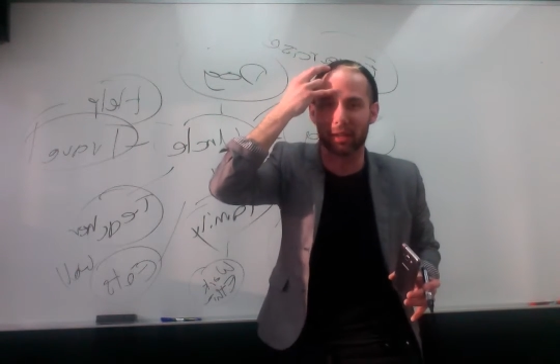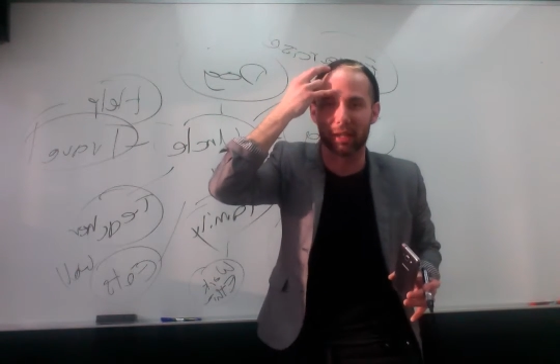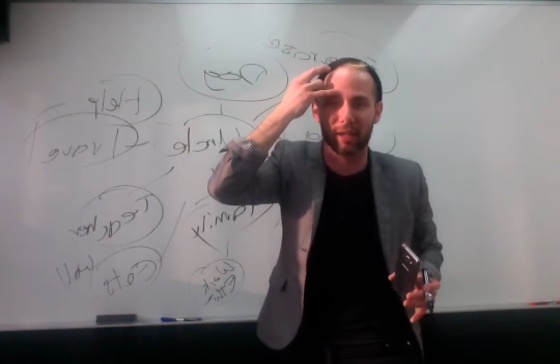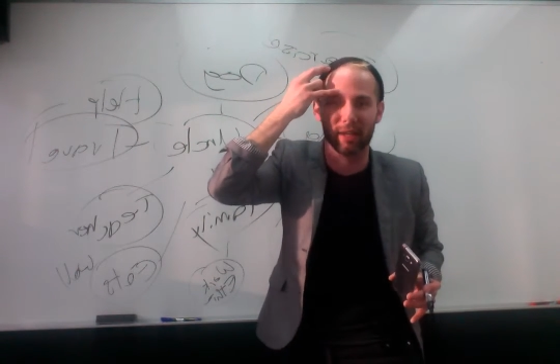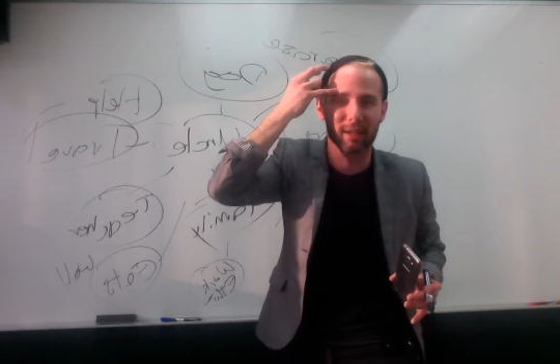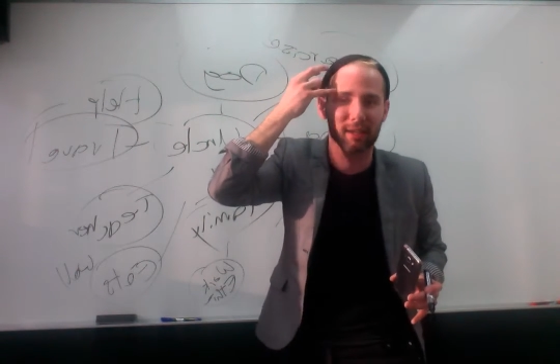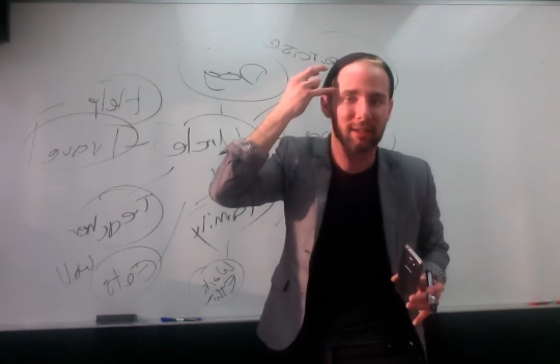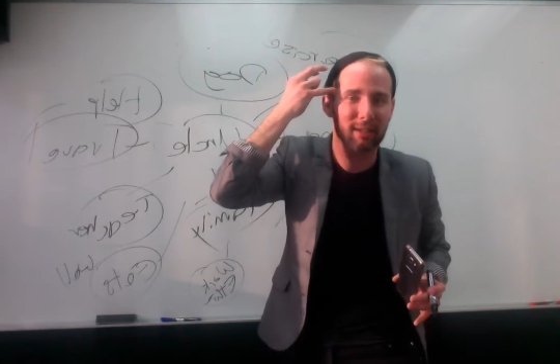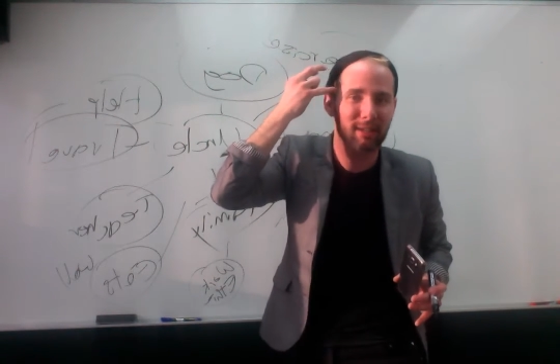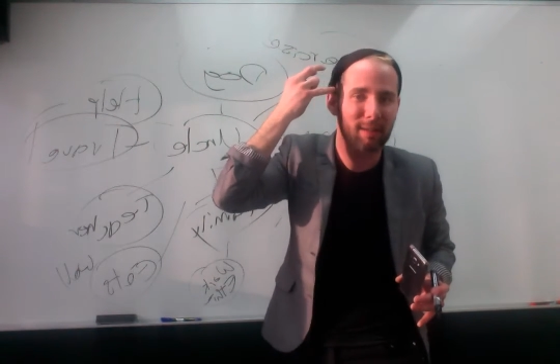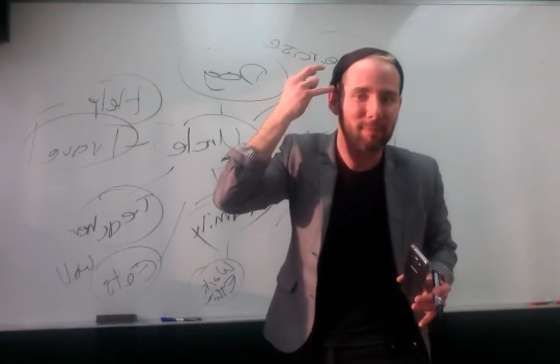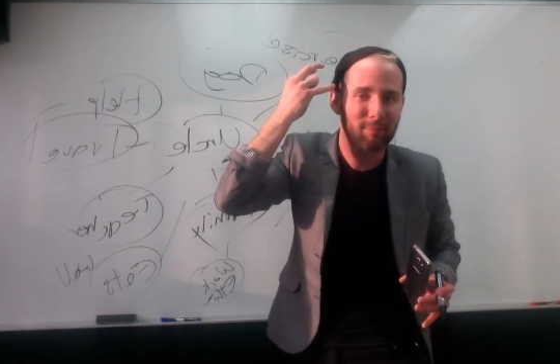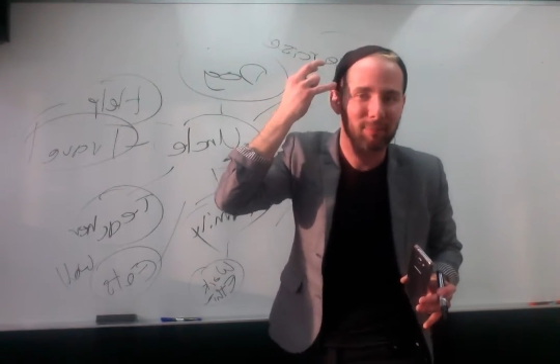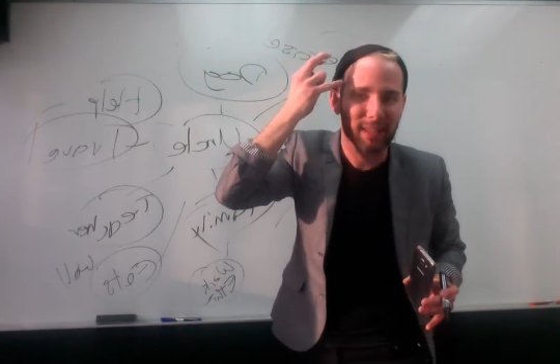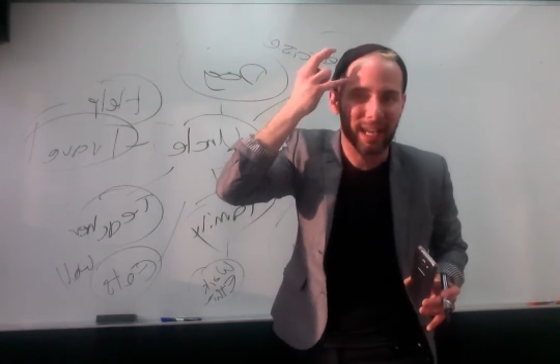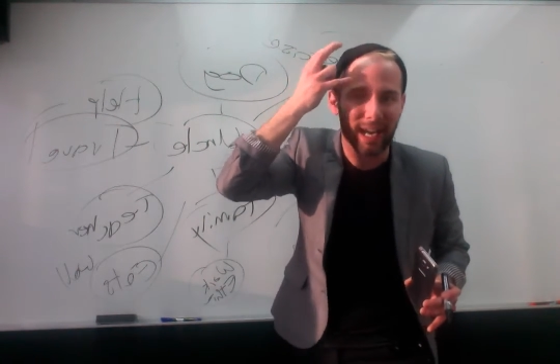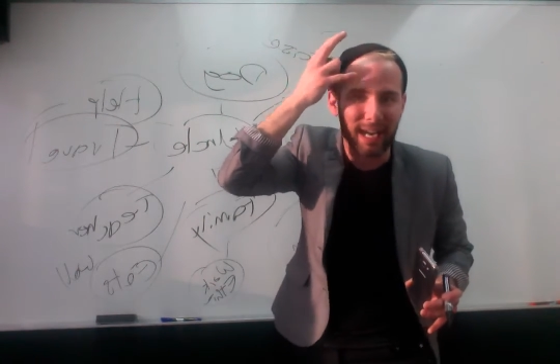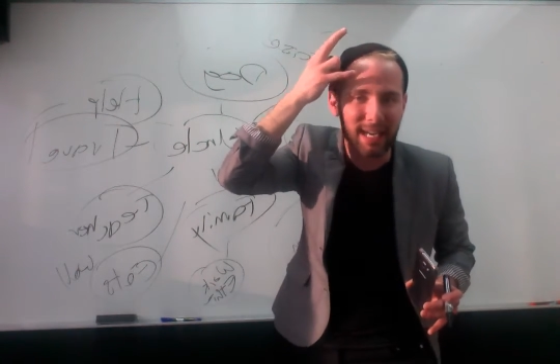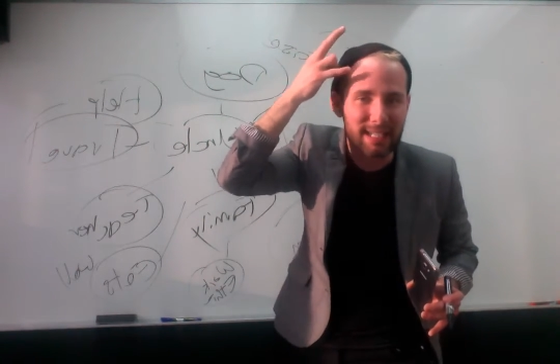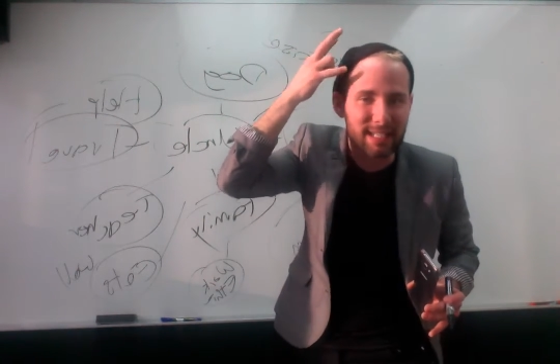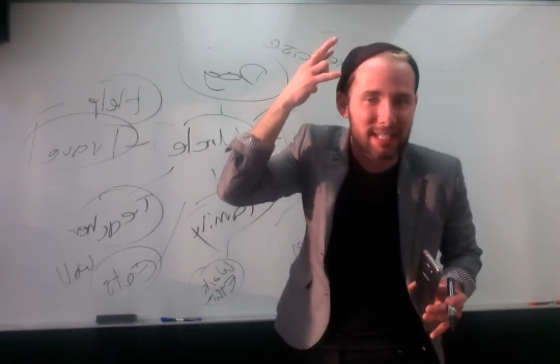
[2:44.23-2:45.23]
the
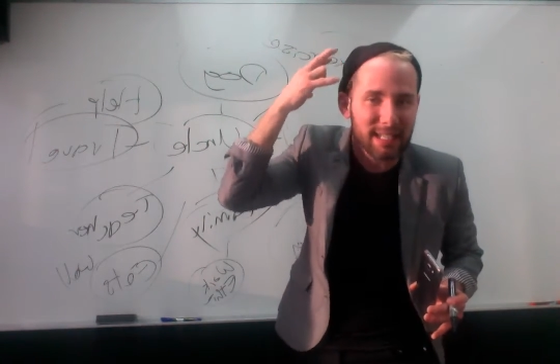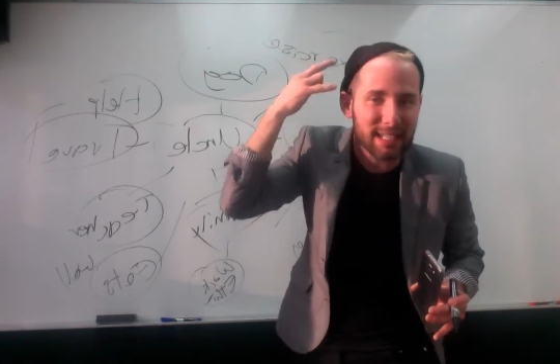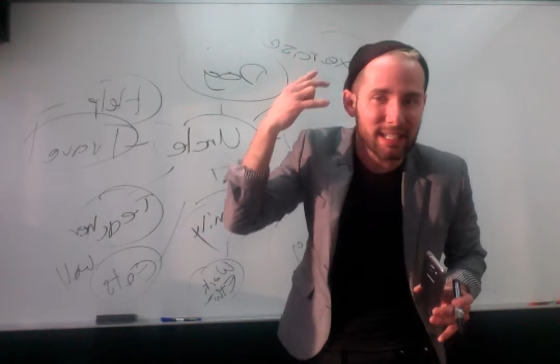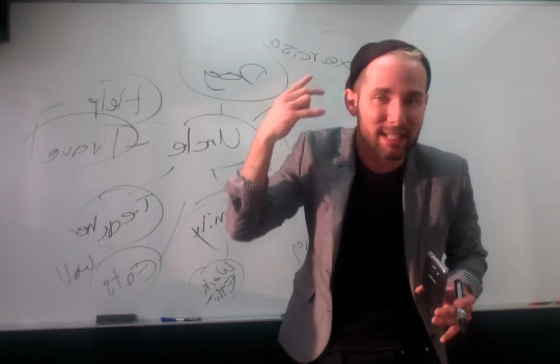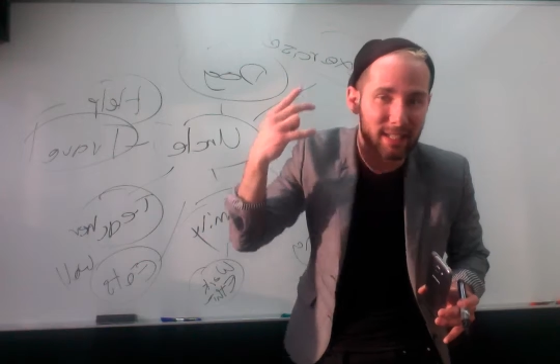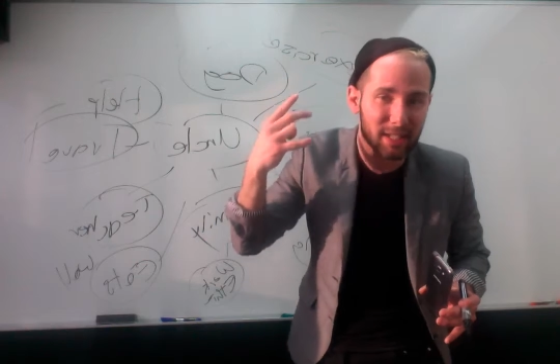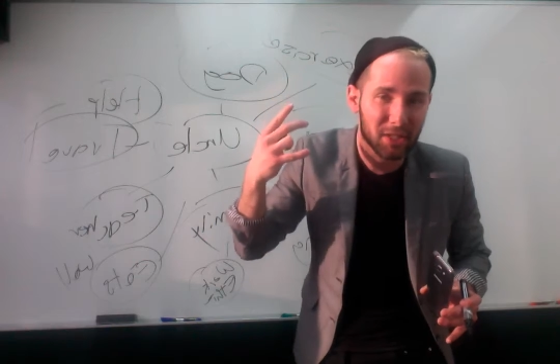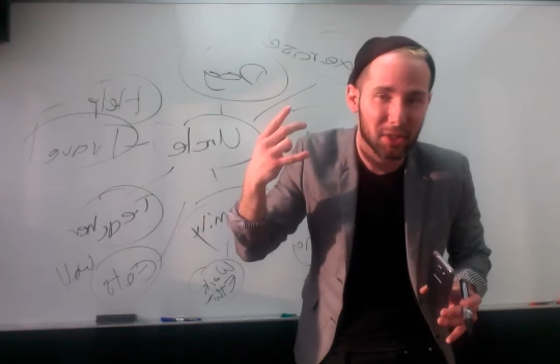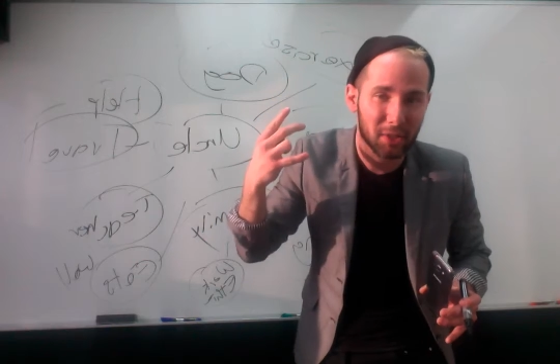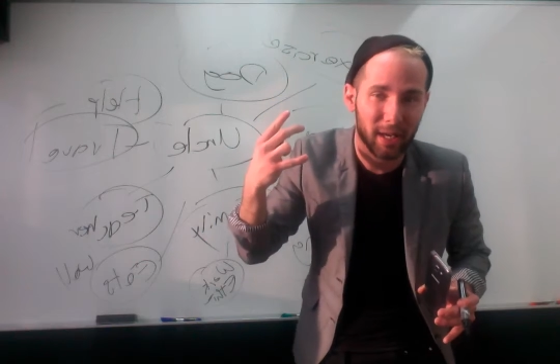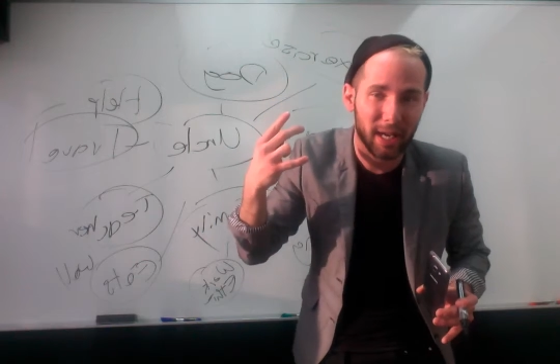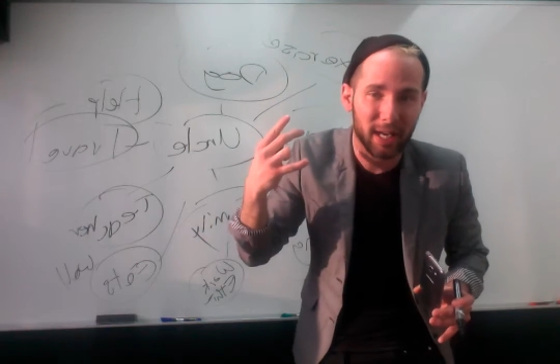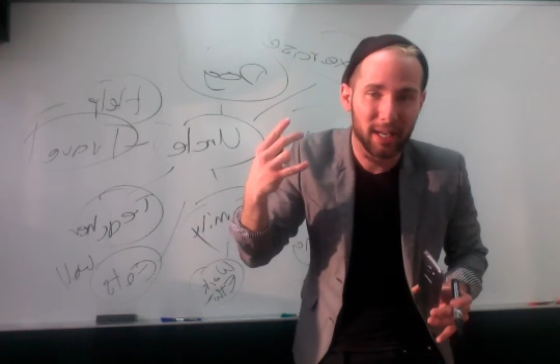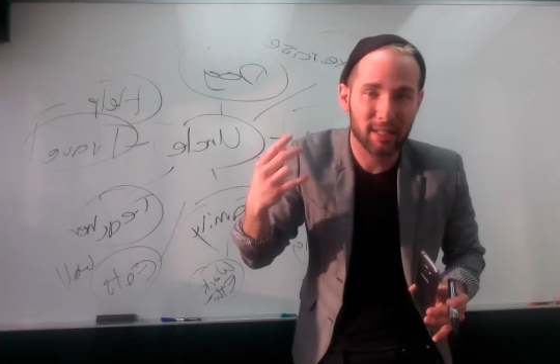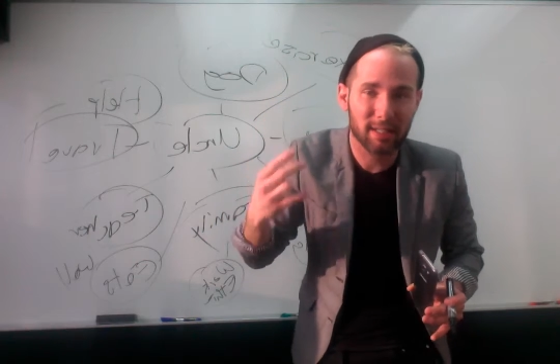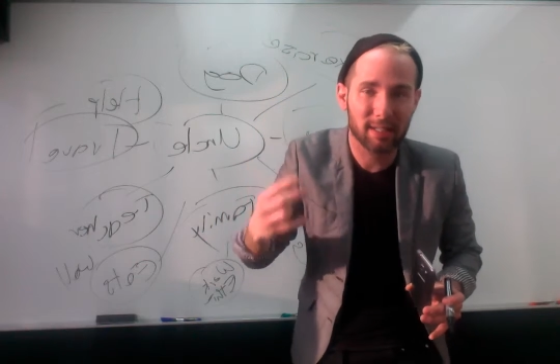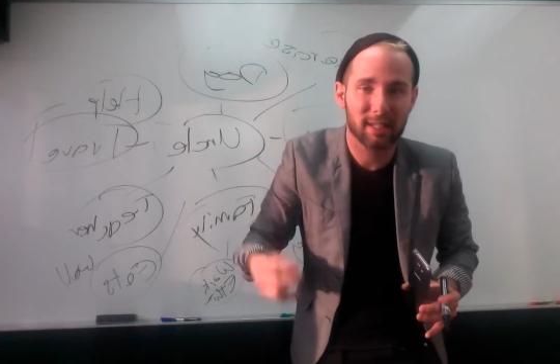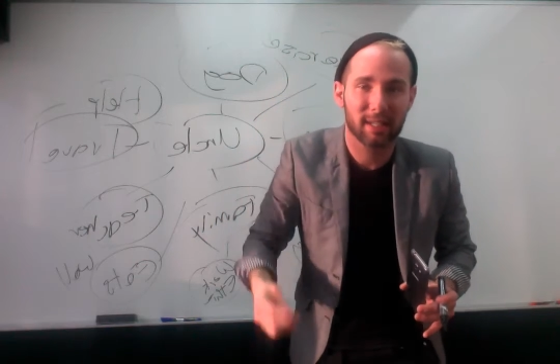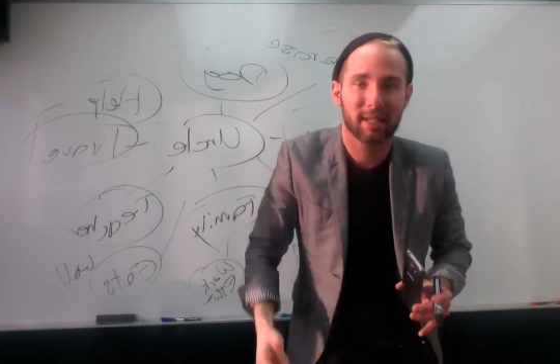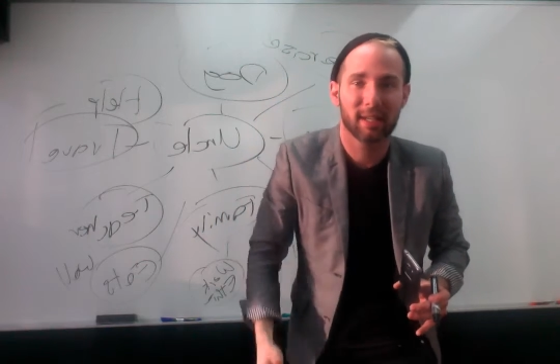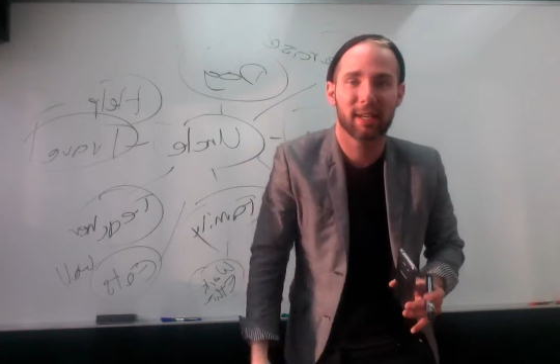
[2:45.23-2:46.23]
ideas,
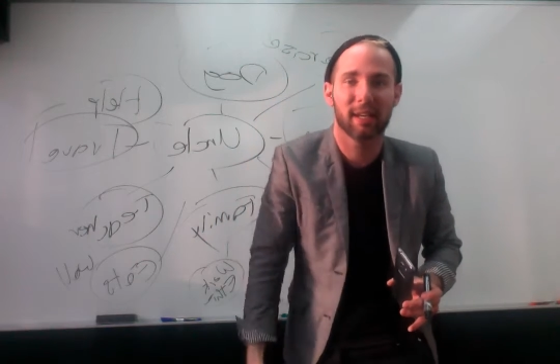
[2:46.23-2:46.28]
right?